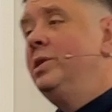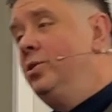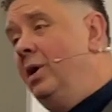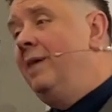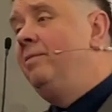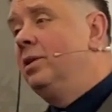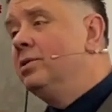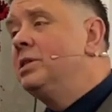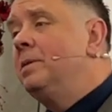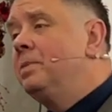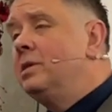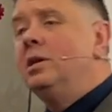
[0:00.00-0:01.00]
do have a little
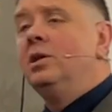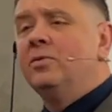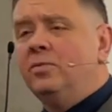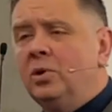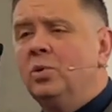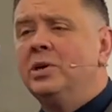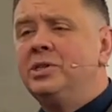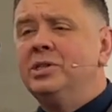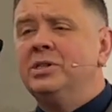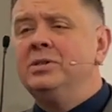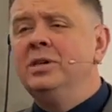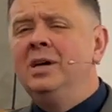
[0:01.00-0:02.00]
something to look forward
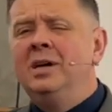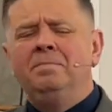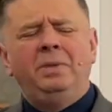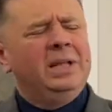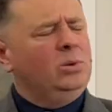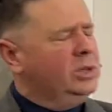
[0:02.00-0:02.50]
to. But it